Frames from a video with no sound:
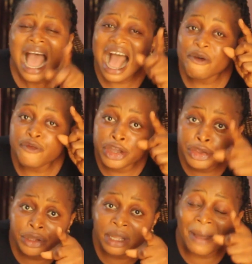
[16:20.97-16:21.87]
And for
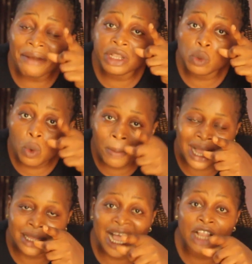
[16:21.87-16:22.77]
you, the married
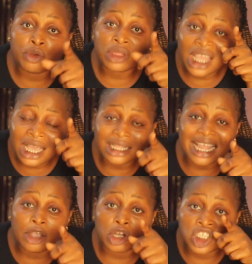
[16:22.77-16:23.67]
woman, and you think
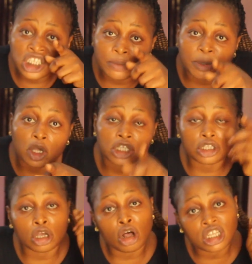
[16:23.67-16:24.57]
that you're cheating
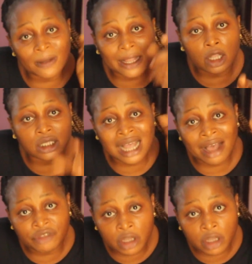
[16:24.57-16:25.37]
because your husband doesn't have